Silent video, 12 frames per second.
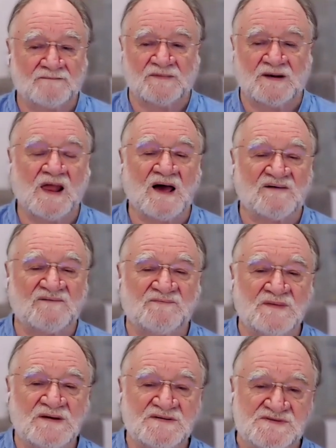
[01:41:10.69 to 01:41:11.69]

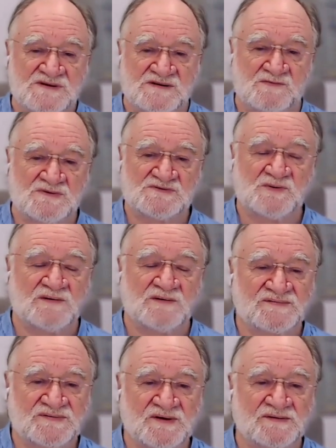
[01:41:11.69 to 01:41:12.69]
live meeting, which we're
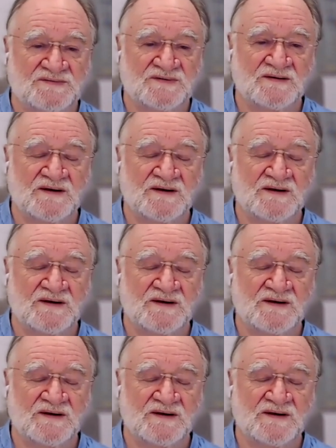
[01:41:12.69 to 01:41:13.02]
starting